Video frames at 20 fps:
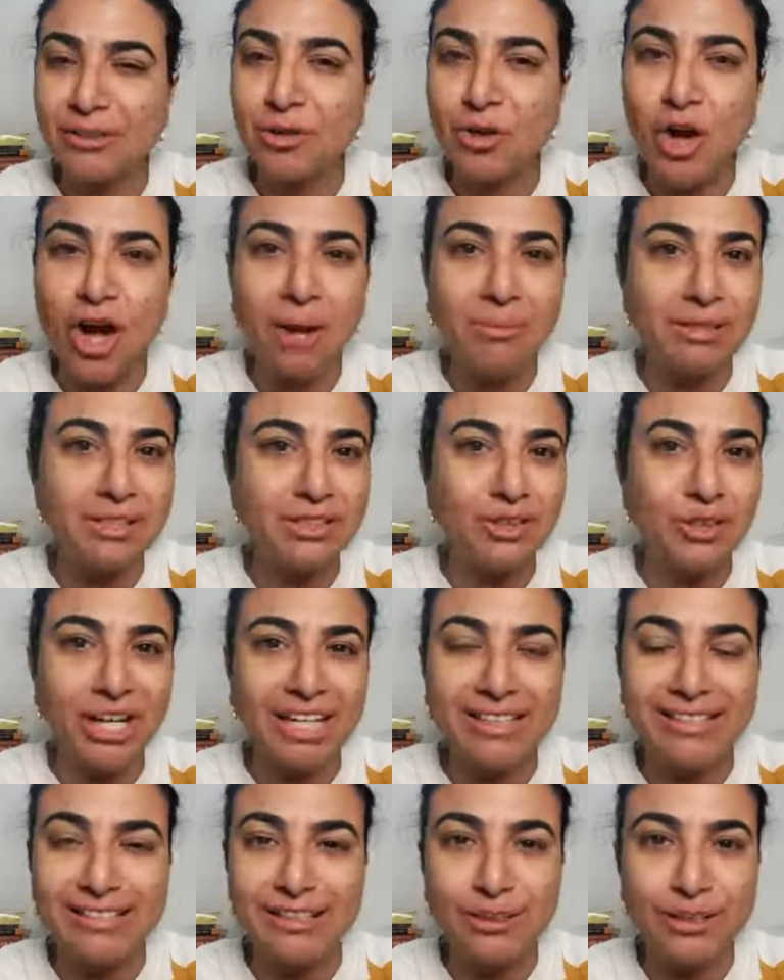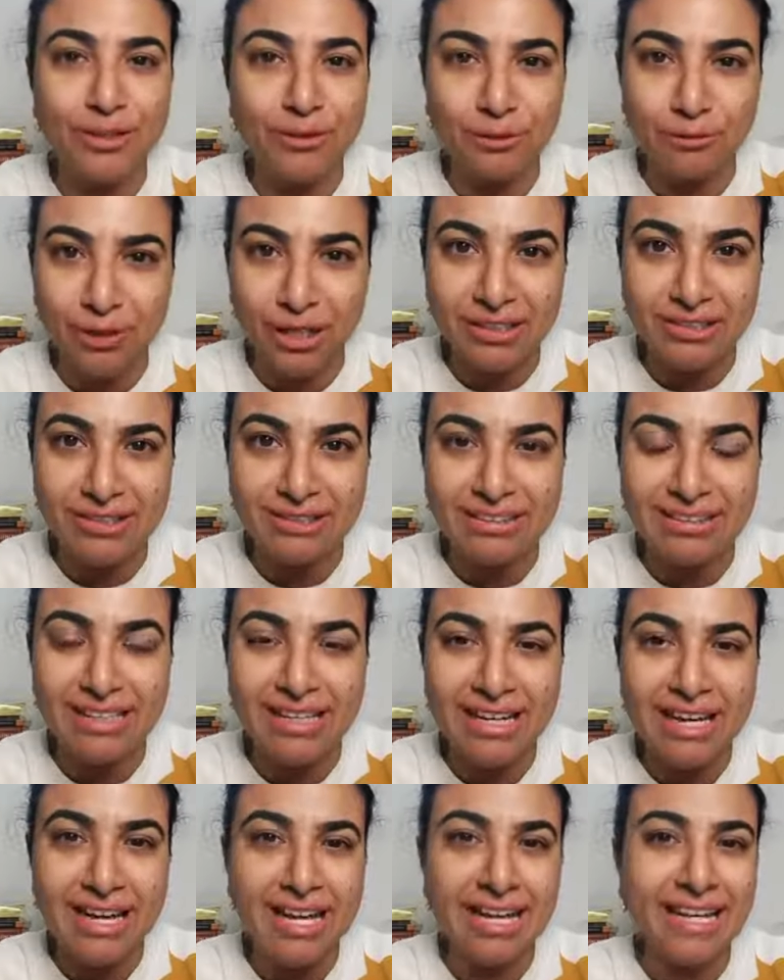a common thread in three of us.
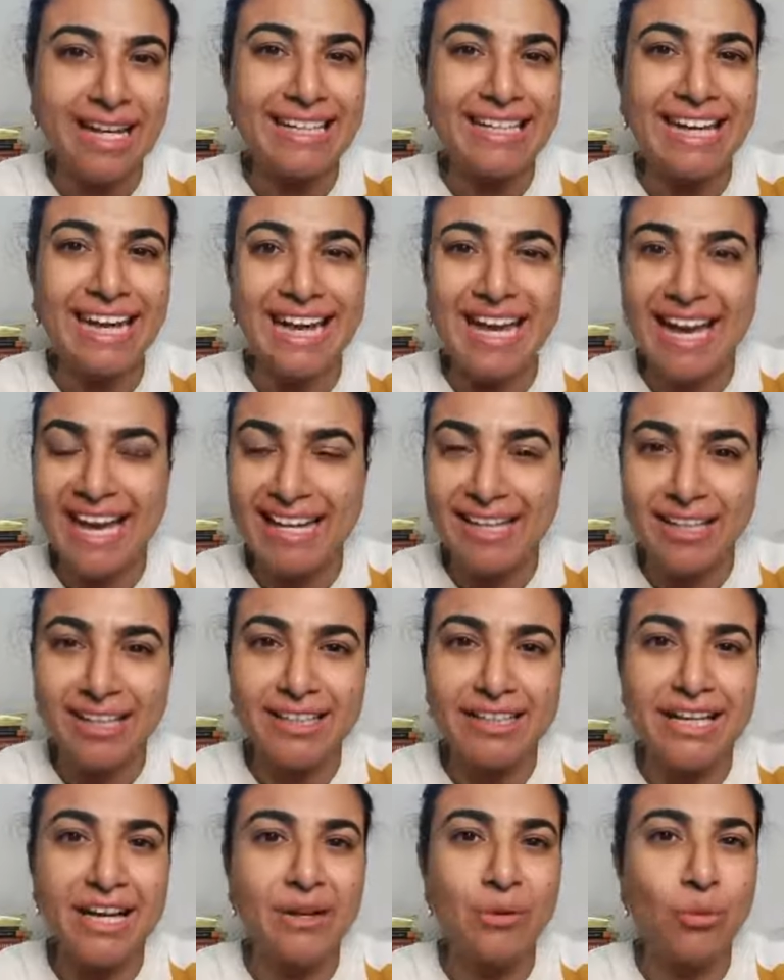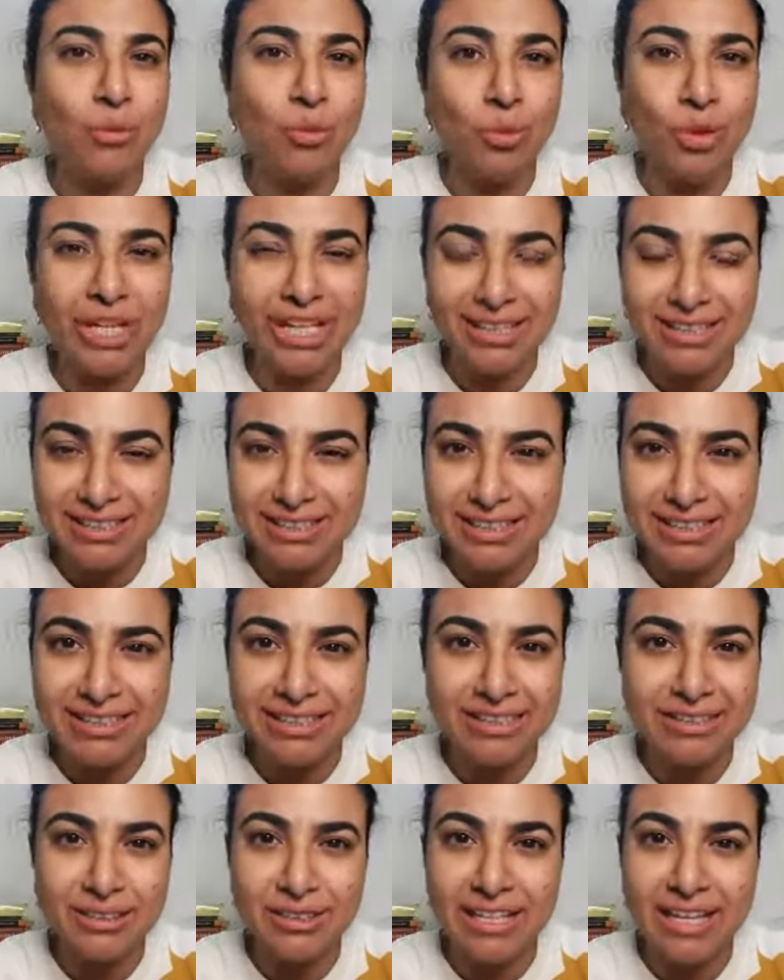Like anytime we are
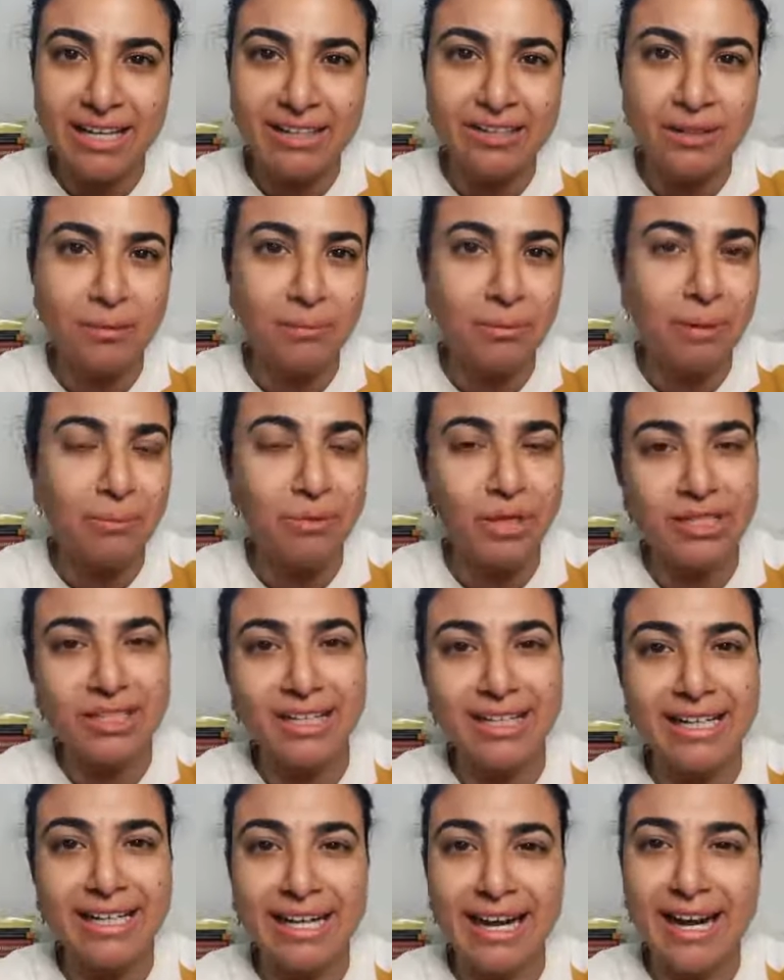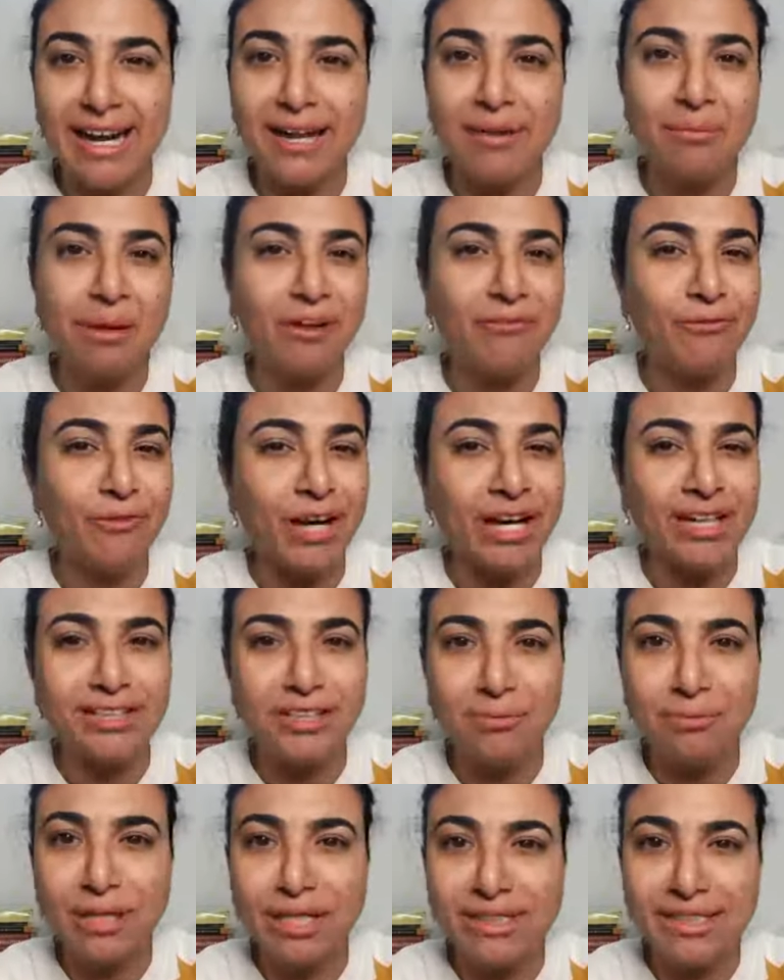sitting together, my brother and I, my
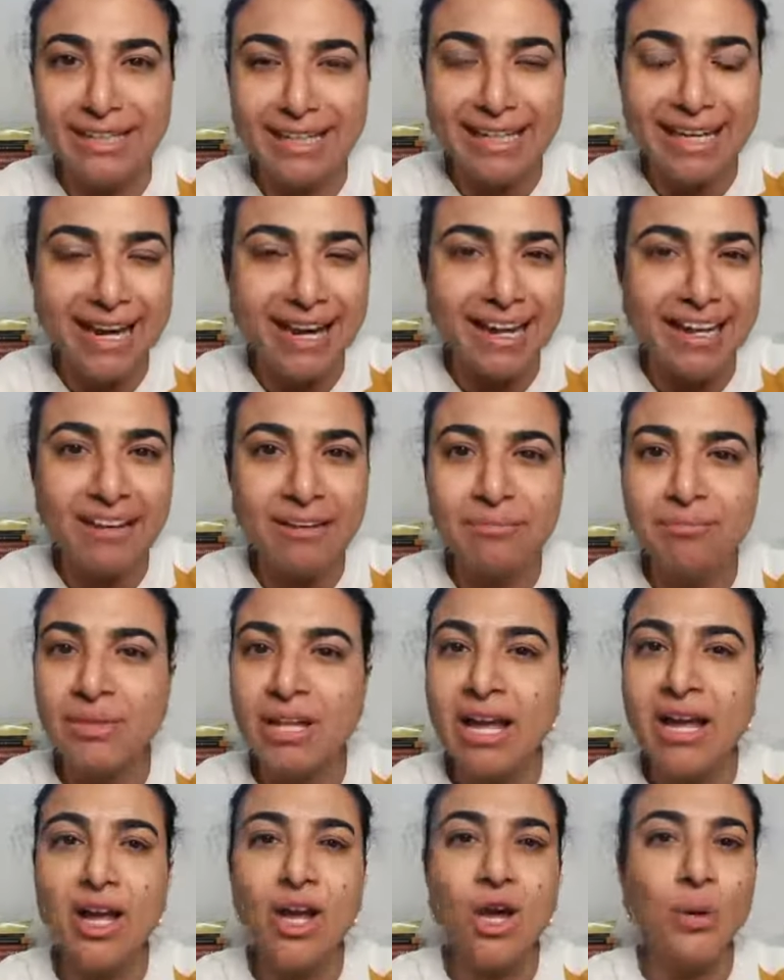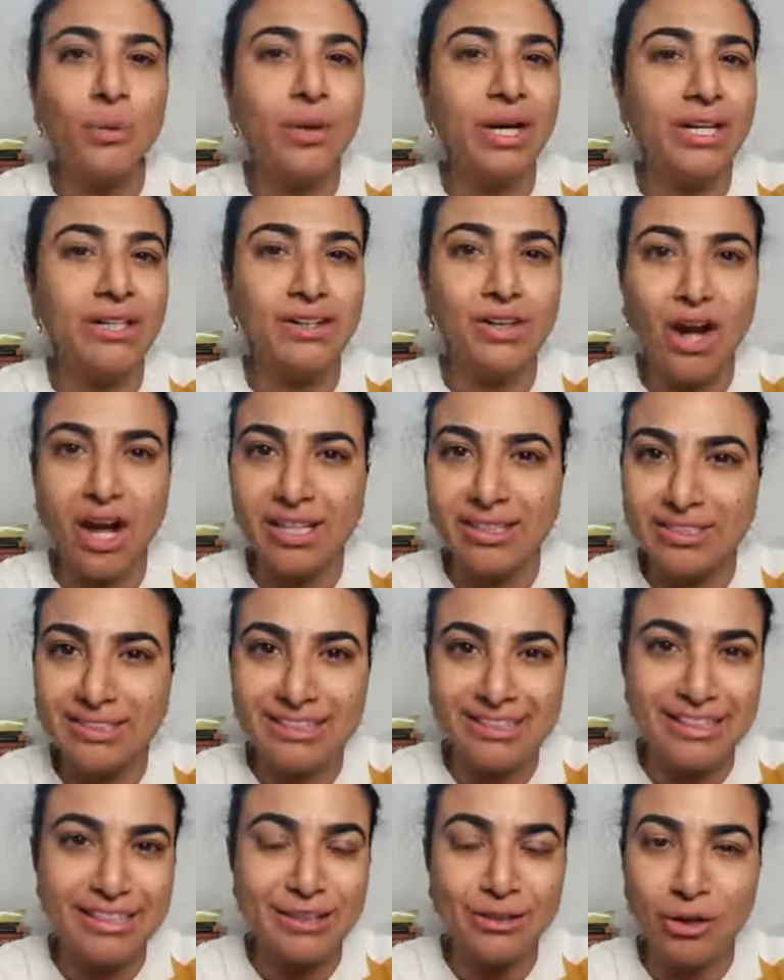father, brother and I, we're
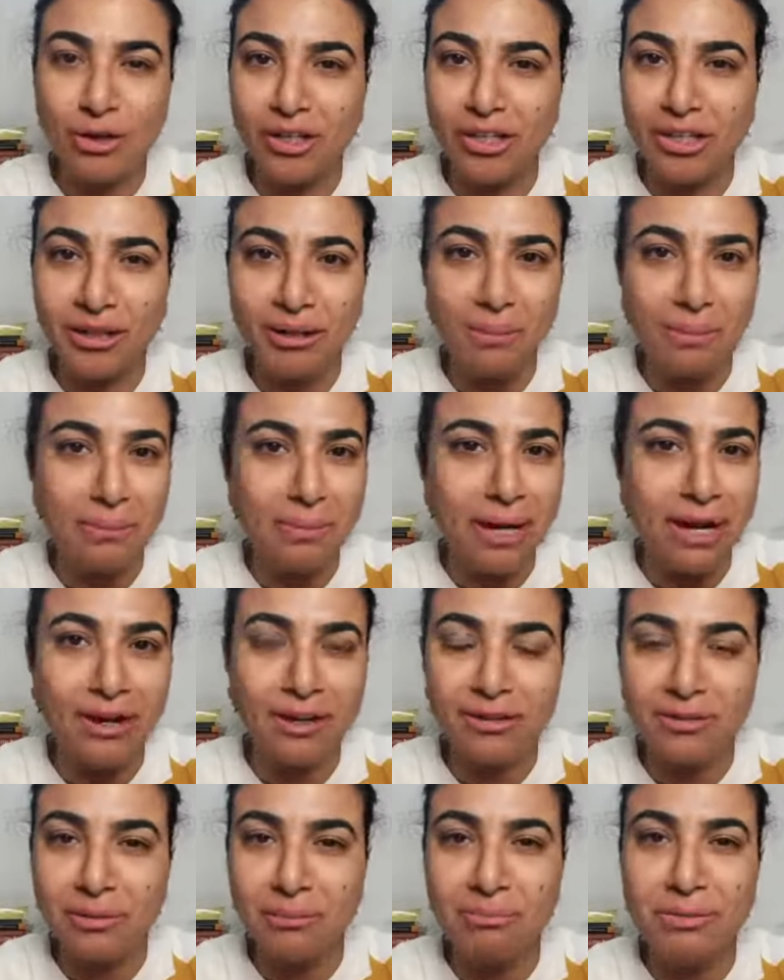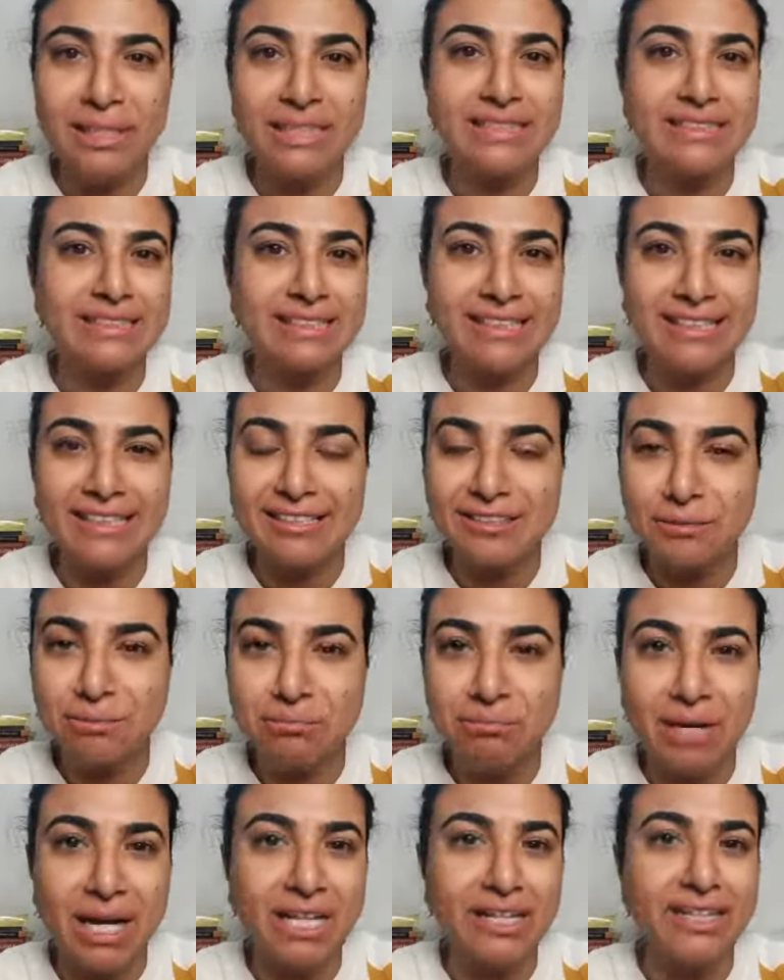constantly talking about business,
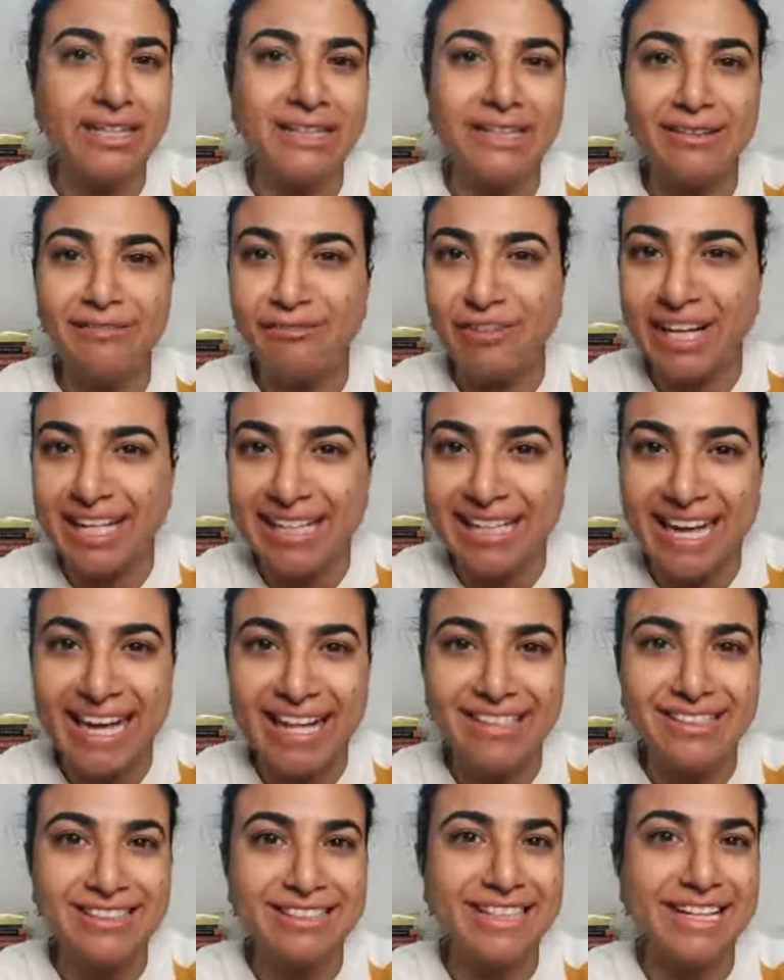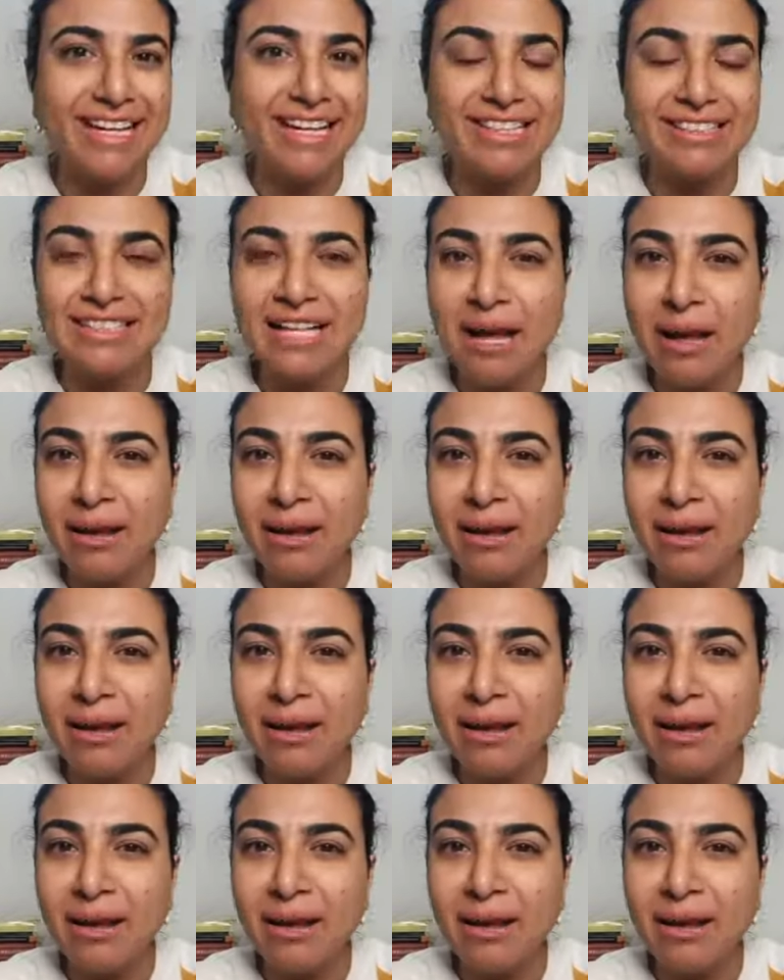money, finances.